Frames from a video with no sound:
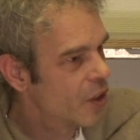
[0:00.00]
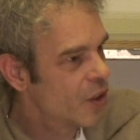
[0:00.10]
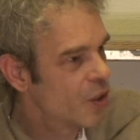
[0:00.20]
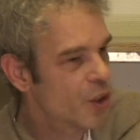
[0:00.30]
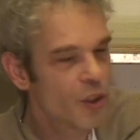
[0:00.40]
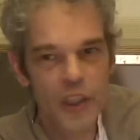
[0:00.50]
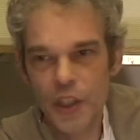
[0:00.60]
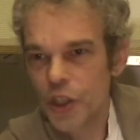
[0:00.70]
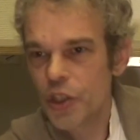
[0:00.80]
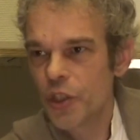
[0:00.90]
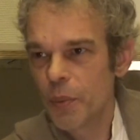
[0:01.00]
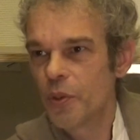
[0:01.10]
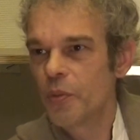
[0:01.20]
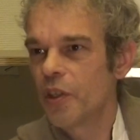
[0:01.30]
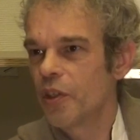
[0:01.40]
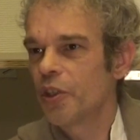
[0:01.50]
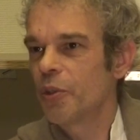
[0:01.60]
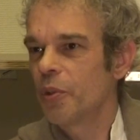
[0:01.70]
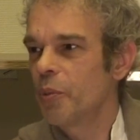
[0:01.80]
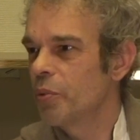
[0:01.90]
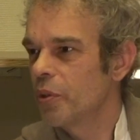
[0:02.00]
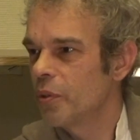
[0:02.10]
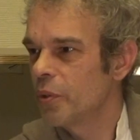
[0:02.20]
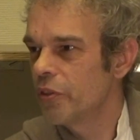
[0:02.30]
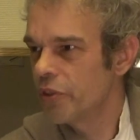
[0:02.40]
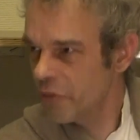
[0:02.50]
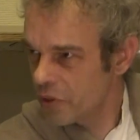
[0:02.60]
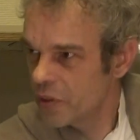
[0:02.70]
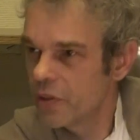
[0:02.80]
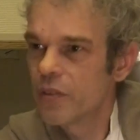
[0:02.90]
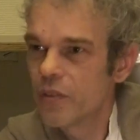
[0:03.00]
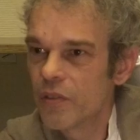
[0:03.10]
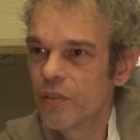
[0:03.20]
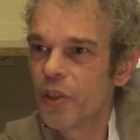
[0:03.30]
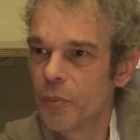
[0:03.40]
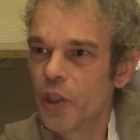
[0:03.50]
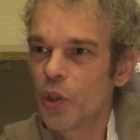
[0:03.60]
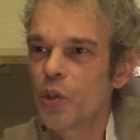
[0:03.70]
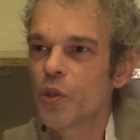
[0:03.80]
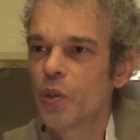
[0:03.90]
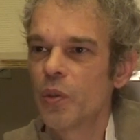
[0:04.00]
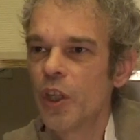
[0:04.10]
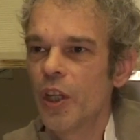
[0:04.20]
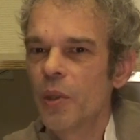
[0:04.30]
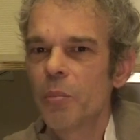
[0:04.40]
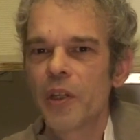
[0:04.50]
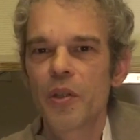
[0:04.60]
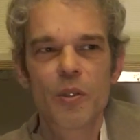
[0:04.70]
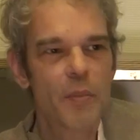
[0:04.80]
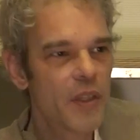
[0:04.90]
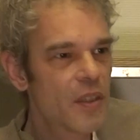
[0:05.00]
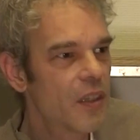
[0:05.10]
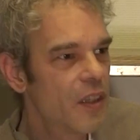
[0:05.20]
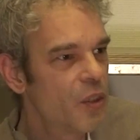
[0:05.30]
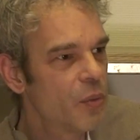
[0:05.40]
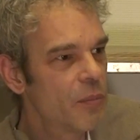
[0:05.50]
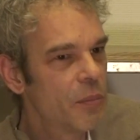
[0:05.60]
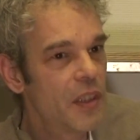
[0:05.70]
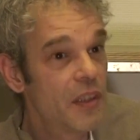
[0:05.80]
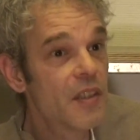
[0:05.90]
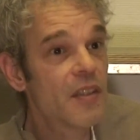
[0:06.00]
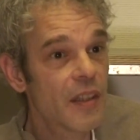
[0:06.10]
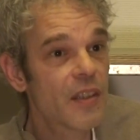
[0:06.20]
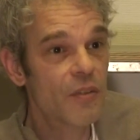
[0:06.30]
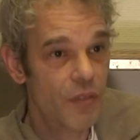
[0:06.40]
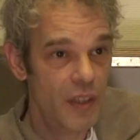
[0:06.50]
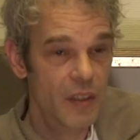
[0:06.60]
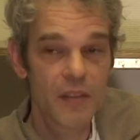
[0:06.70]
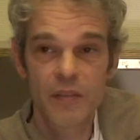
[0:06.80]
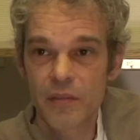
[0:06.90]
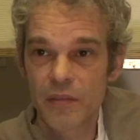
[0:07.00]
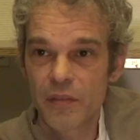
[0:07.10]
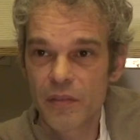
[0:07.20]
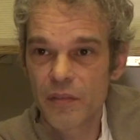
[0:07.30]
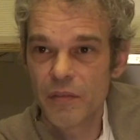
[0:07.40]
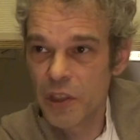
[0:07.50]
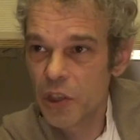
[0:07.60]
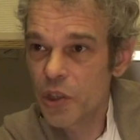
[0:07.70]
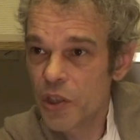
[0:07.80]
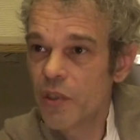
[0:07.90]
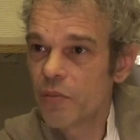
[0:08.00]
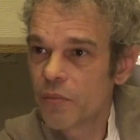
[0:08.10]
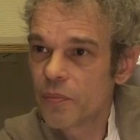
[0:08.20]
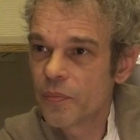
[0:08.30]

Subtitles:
Your relationships with other people will suffer from it also, because basically you will be dissatisfied with yourself.